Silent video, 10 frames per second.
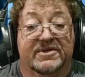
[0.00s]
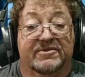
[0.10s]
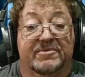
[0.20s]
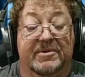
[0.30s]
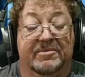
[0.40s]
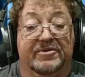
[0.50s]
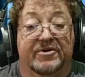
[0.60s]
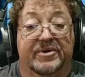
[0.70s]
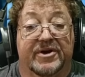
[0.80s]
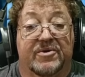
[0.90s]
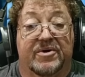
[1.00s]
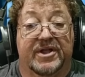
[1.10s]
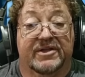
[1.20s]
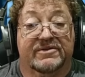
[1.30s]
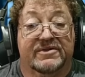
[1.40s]
of the people you're
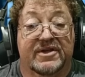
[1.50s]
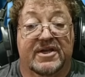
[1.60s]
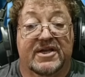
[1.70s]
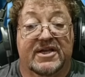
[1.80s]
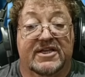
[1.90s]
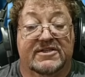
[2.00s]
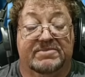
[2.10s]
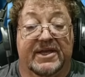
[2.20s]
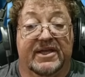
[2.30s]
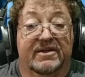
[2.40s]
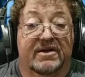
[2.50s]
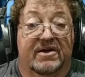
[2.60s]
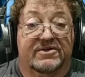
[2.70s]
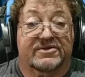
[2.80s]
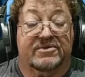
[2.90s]
recording is being
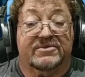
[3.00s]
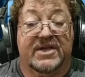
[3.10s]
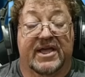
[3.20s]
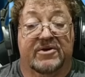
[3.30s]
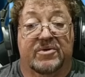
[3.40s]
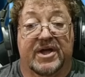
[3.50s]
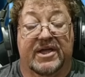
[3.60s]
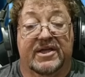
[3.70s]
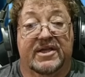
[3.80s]
also taken away